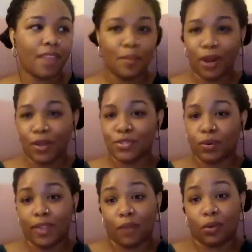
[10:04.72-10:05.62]
but also
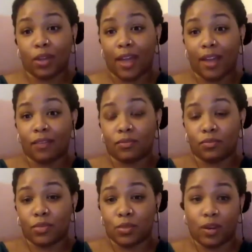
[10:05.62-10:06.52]
in that role, I
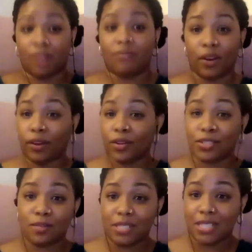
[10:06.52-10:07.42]
was working very
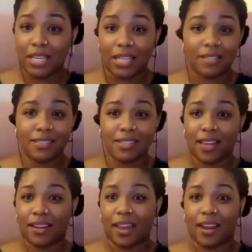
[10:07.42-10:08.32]
closely with teens
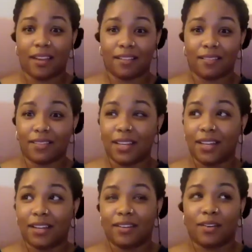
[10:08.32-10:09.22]
and getting
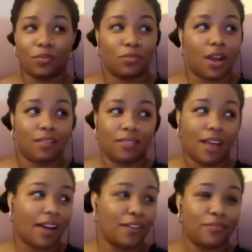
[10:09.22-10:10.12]
a
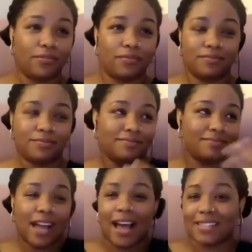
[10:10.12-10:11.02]
lot of
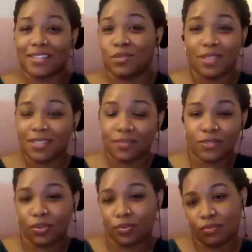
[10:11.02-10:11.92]
access to a sense of
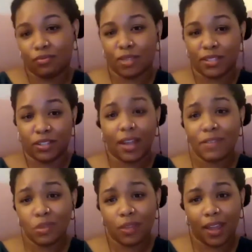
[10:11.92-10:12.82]
sort of what their
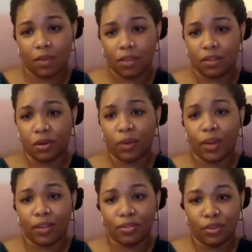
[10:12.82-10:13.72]
lives were like and what they were
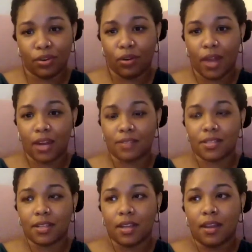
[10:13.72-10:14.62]
going through. And
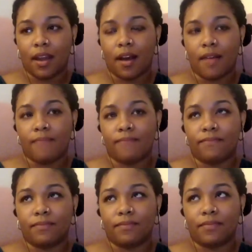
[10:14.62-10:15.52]
um,
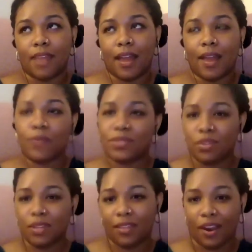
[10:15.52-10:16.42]
it was
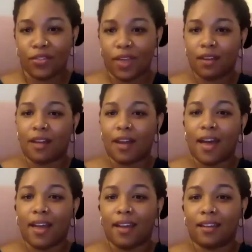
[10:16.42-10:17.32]
really there that
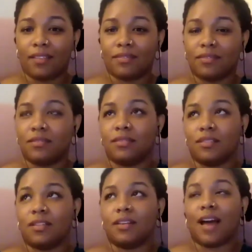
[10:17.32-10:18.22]
I
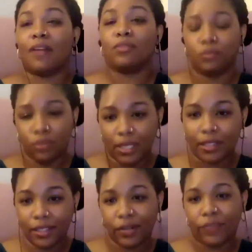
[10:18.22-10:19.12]
got really
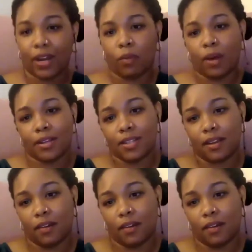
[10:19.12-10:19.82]
clear that I wanted to